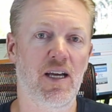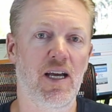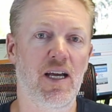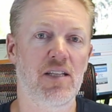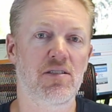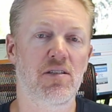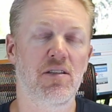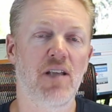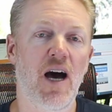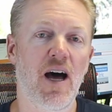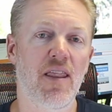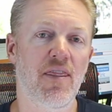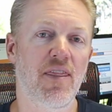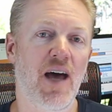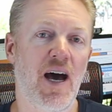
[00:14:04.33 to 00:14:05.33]
It's
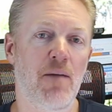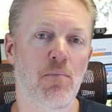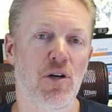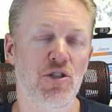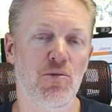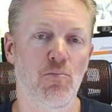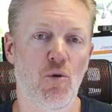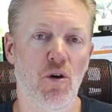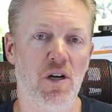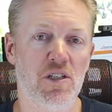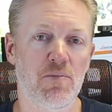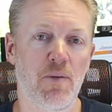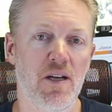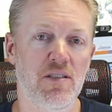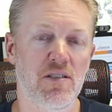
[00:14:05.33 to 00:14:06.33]
not that much more
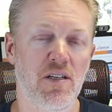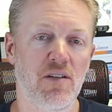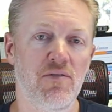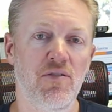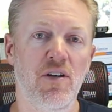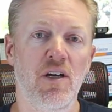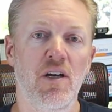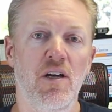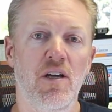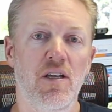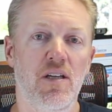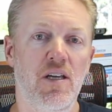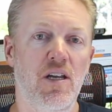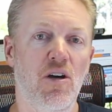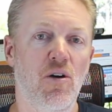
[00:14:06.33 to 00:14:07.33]
expensive,
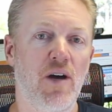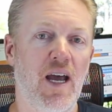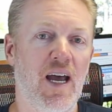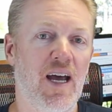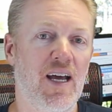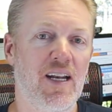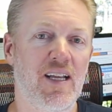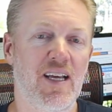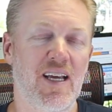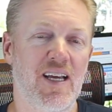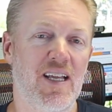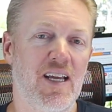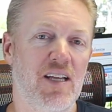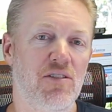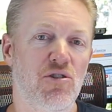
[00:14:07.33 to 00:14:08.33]
you know, and
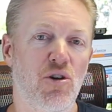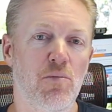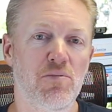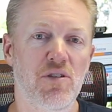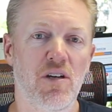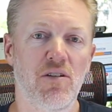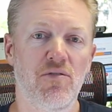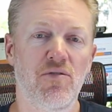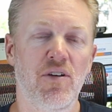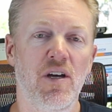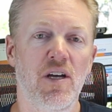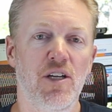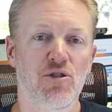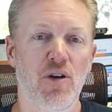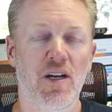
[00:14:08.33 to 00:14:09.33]
it, in terms of
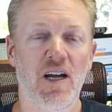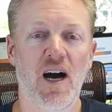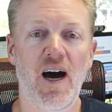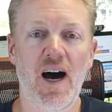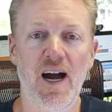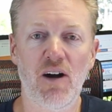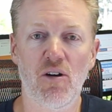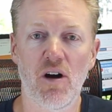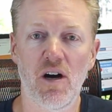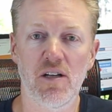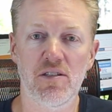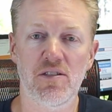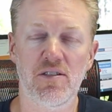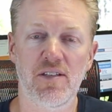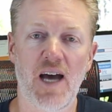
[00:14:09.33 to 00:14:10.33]
trying to hire
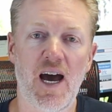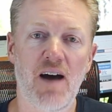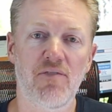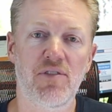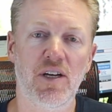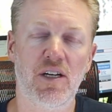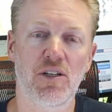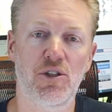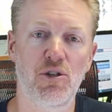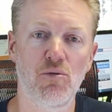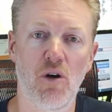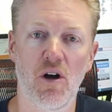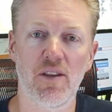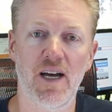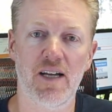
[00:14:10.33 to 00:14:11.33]
on staff that can
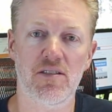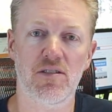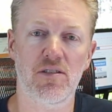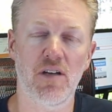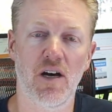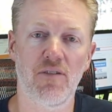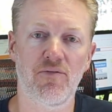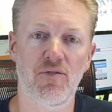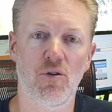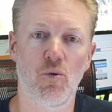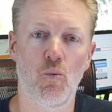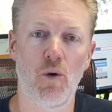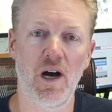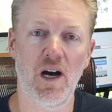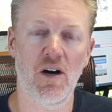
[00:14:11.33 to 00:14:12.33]
do all that stuff
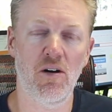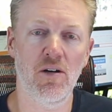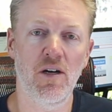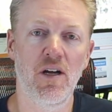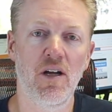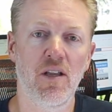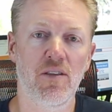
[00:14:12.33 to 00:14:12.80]
well,